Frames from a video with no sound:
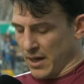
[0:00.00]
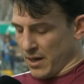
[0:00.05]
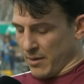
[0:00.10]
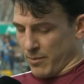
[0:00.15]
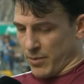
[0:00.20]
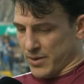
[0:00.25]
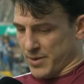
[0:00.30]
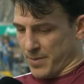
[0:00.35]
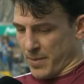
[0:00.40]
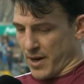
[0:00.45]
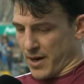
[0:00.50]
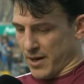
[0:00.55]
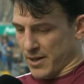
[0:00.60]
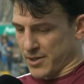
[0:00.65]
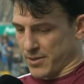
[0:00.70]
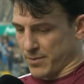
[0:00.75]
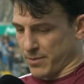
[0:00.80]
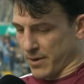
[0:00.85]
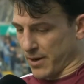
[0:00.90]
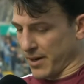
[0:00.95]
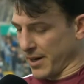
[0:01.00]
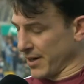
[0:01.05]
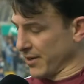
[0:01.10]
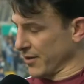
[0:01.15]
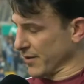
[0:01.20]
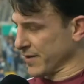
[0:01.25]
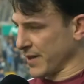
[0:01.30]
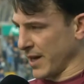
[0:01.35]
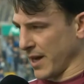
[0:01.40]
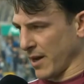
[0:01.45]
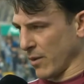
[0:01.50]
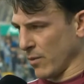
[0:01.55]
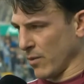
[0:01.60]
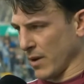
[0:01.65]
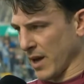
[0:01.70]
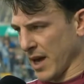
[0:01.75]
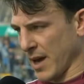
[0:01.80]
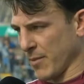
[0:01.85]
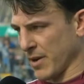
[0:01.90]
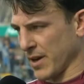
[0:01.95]
But to be honest, we're kind of just taking one
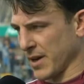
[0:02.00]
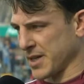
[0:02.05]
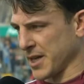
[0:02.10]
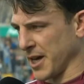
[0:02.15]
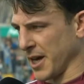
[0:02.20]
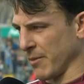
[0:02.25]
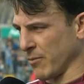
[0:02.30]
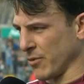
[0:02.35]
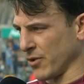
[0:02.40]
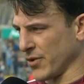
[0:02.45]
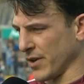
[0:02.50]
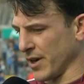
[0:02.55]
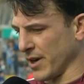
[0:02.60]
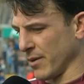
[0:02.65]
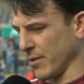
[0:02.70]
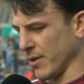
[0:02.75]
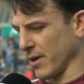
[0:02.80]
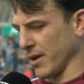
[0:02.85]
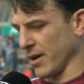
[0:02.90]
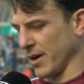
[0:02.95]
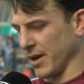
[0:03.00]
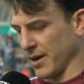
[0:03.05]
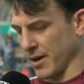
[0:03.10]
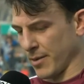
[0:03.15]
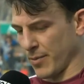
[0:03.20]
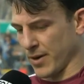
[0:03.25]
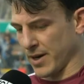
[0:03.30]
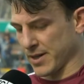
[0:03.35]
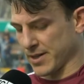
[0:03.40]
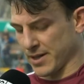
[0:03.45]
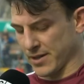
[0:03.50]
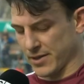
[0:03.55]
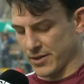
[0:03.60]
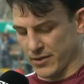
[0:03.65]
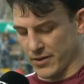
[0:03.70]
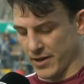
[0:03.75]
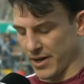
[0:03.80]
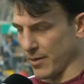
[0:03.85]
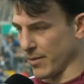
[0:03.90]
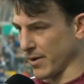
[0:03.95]
game at a time. We're trying to work on our process,
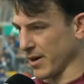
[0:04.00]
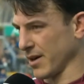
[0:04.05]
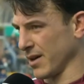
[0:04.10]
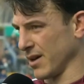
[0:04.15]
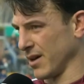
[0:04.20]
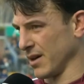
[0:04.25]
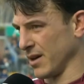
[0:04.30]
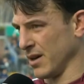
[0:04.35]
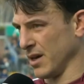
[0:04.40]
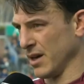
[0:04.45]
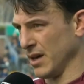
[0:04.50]
trying to work on,